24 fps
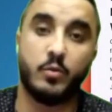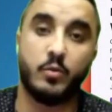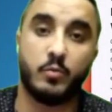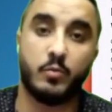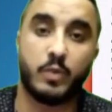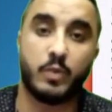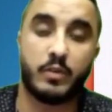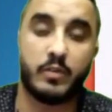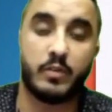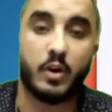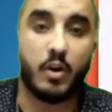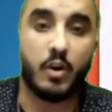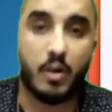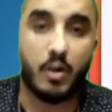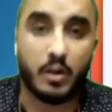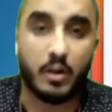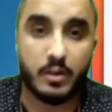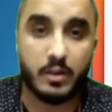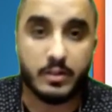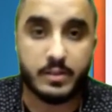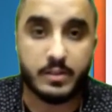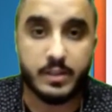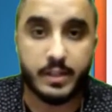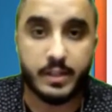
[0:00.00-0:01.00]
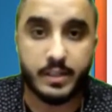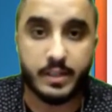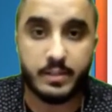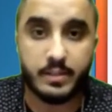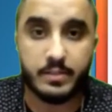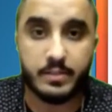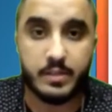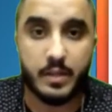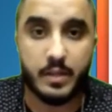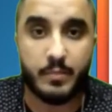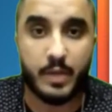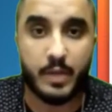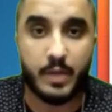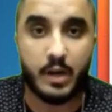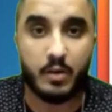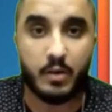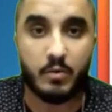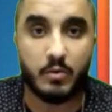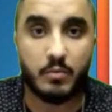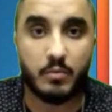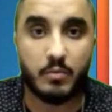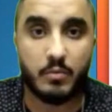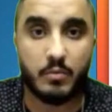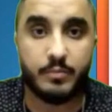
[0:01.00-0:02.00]
One of the hardest things
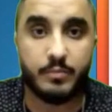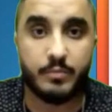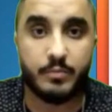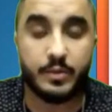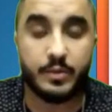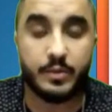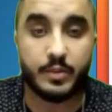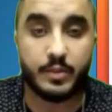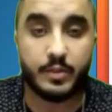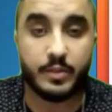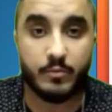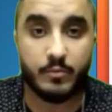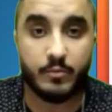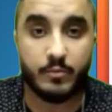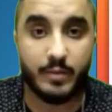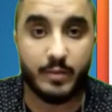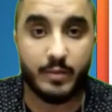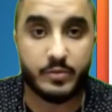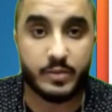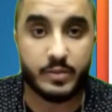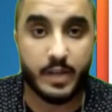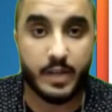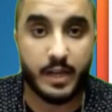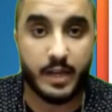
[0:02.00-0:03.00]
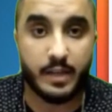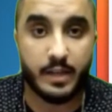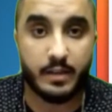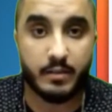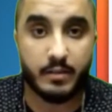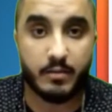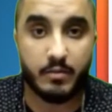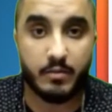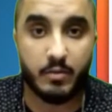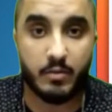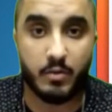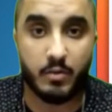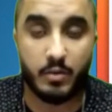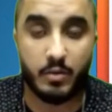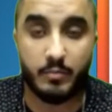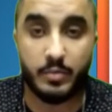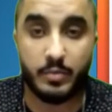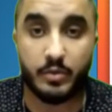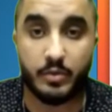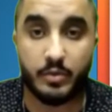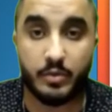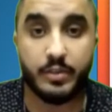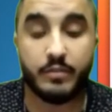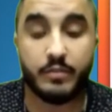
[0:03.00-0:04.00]
about building a website or
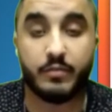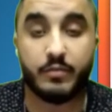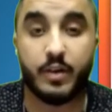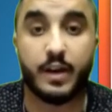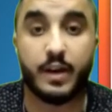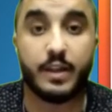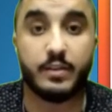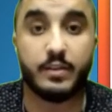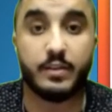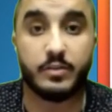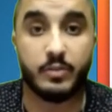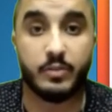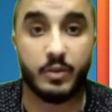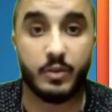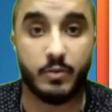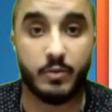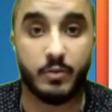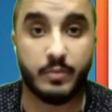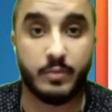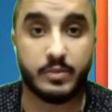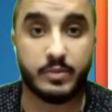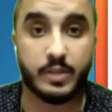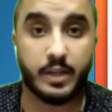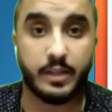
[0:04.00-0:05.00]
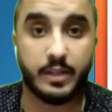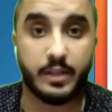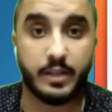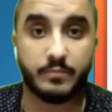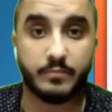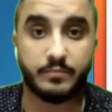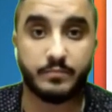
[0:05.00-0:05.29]
building a front end to a website